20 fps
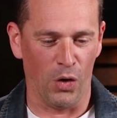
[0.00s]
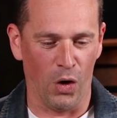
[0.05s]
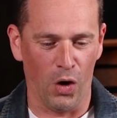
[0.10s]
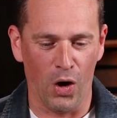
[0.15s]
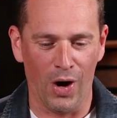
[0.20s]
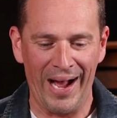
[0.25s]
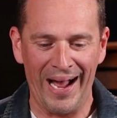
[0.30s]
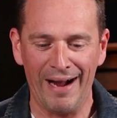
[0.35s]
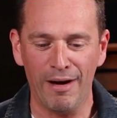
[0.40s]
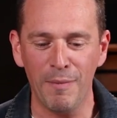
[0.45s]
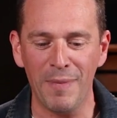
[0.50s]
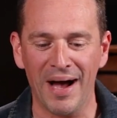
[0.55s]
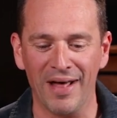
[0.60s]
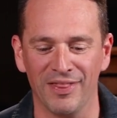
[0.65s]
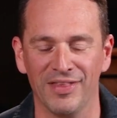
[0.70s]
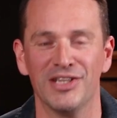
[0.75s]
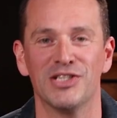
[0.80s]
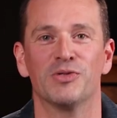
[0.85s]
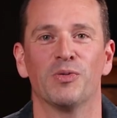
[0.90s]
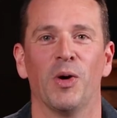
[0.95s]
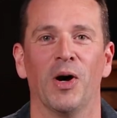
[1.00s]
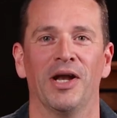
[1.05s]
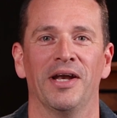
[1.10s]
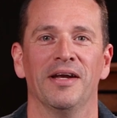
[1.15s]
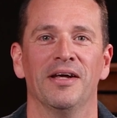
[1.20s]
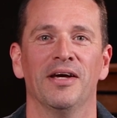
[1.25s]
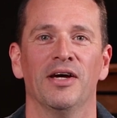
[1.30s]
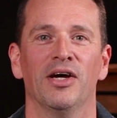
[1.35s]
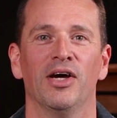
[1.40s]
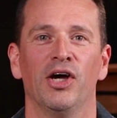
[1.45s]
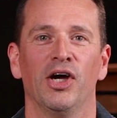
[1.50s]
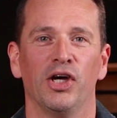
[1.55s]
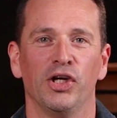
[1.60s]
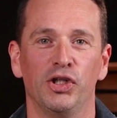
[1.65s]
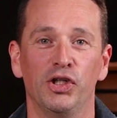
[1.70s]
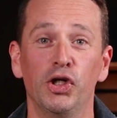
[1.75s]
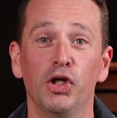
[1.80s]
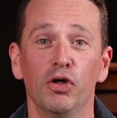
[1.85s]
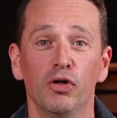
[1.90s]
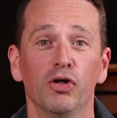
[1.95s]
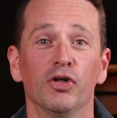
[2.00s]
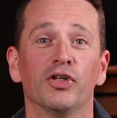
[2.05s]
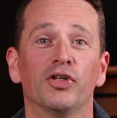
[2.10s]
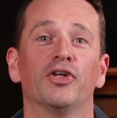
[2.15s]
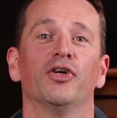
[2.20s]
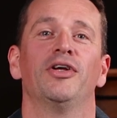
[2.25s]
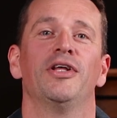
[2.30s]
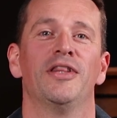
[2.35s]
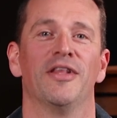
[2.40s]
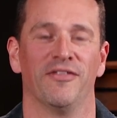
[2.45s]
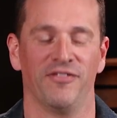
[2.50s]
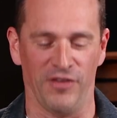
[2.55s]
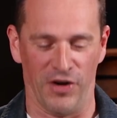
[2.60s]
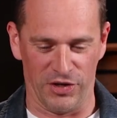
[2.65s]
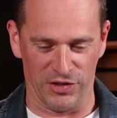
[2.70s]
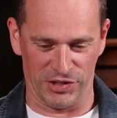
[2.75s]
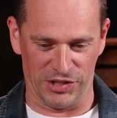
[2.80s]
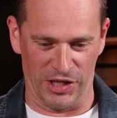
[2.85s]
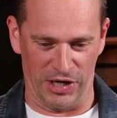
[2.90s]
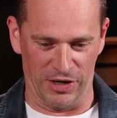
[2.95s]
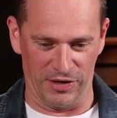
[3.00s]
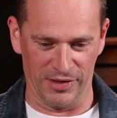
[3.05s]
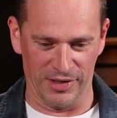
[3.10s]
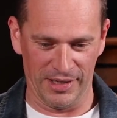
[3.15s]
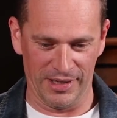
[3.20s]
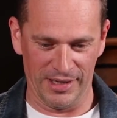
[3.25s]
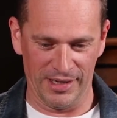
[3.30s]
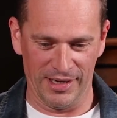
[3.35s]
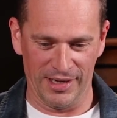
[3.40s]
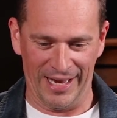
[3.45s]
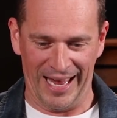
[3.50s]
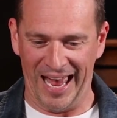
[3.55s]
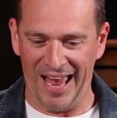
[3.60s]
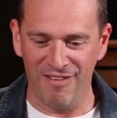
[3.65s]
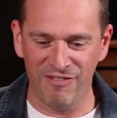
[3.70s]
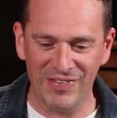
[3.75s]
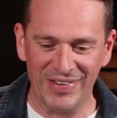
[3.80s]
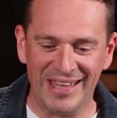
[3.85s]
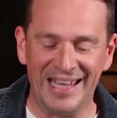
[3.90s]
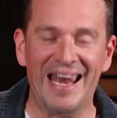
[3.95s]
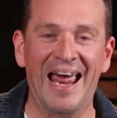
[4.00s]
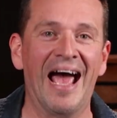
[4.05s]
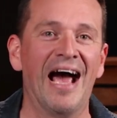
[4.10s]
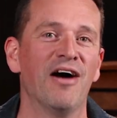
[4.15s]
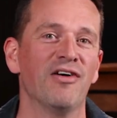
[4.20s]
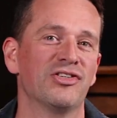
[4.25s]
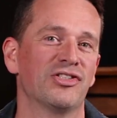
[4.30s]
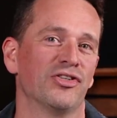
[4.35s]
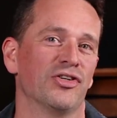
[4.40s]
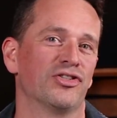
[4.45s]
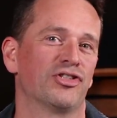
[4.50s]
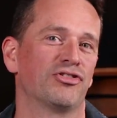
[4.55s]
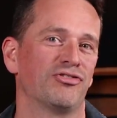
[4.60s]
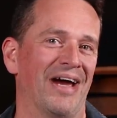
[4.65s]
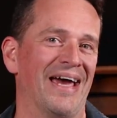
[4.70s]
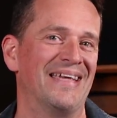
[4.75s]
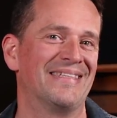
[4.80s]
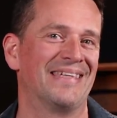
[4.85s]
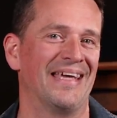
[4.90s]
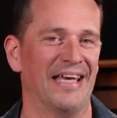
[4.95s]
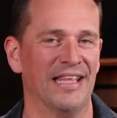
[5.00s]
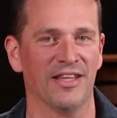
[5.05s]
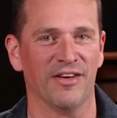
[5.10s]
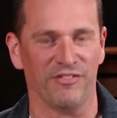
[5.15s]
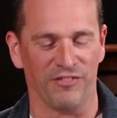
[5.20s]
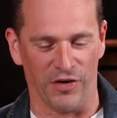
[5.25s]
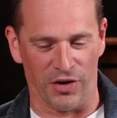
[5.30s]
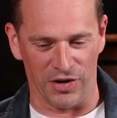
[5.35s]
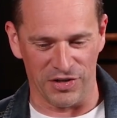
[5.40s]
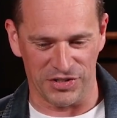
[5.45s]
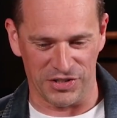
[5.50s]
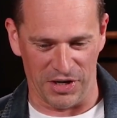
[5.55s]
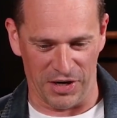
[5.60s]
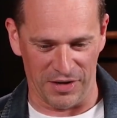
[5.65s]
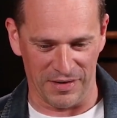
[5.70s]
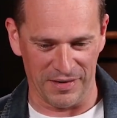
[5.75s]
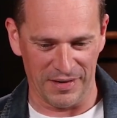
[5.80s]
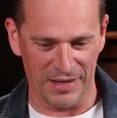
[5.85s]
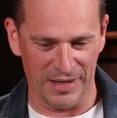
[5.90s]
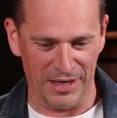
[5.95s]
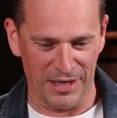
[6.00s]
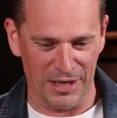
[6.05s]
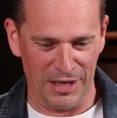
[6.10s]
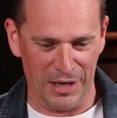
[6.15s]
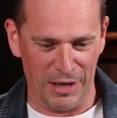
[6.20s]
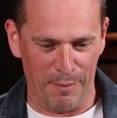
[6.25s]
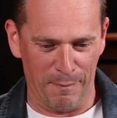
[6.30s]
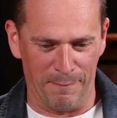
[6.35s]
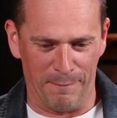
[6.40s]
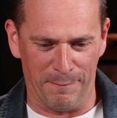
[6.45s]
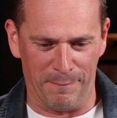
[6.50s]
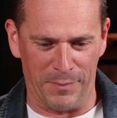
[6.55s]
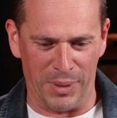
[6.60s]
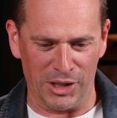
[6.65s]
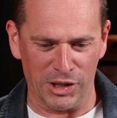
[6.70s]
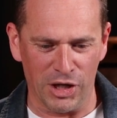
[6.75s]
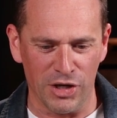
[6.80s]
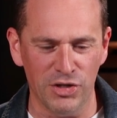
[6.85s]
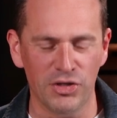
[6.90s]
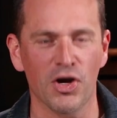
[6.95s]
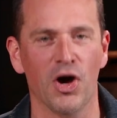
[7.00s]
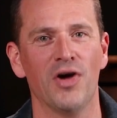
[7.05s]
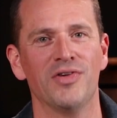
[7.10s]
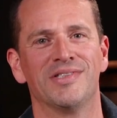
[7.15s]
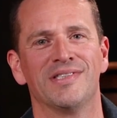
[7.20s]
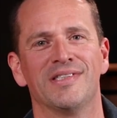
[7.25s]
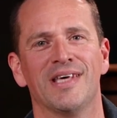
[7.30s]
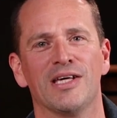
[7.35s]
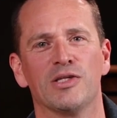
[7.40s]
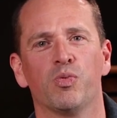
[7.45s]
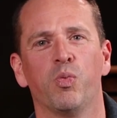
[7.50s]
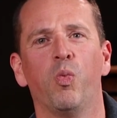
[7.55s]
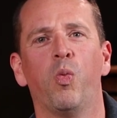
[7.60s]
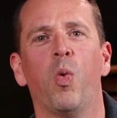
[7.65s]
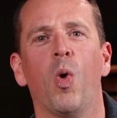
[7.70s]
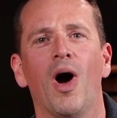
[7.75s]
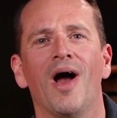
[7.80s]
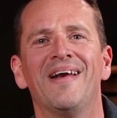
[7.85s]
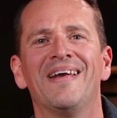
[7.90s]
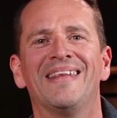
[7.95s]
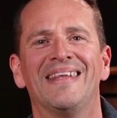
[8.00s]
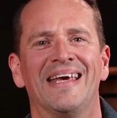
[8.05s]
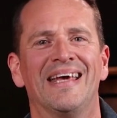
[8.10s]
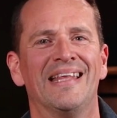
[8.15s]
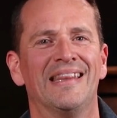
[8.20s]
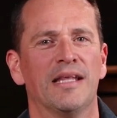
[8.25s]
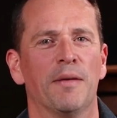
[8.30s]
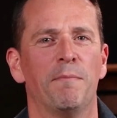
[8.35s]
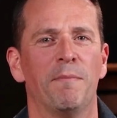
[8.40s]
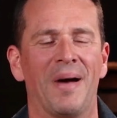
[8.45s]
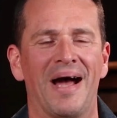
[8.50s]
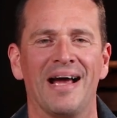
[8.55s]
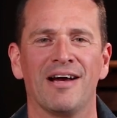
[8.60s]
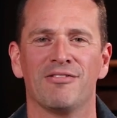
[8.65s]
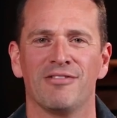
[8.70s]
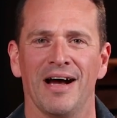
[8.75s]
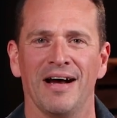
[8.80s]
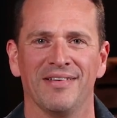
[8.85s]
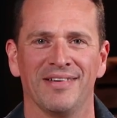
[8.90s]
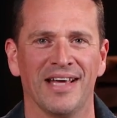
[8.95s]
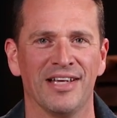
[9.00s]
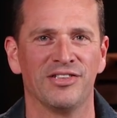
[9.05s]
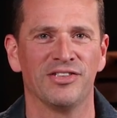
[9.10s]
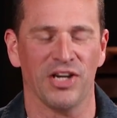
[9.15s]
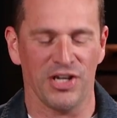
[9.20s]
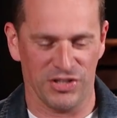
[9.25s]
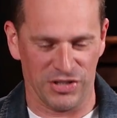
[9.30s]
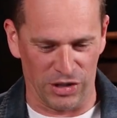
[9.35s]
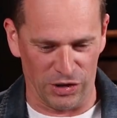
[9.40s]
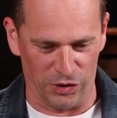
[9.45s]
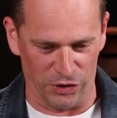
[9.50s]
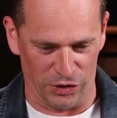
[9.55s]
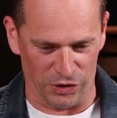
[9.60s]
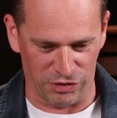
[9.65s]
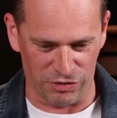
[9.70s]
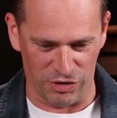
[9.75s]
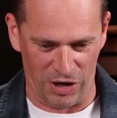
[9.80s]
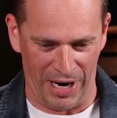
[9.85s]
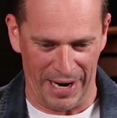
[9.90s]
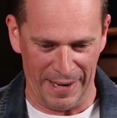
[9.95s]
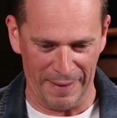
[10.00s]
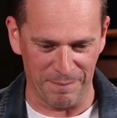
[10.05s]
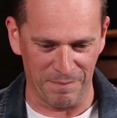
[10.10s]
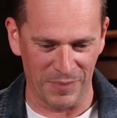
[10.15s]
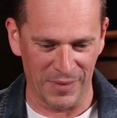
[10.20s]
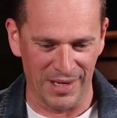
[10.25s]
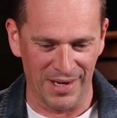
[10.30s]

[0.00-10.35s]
Or how about this one? You look good in the photo. Everything else looks great in the photo. But you notice there's one thing in the background that doesn't look right.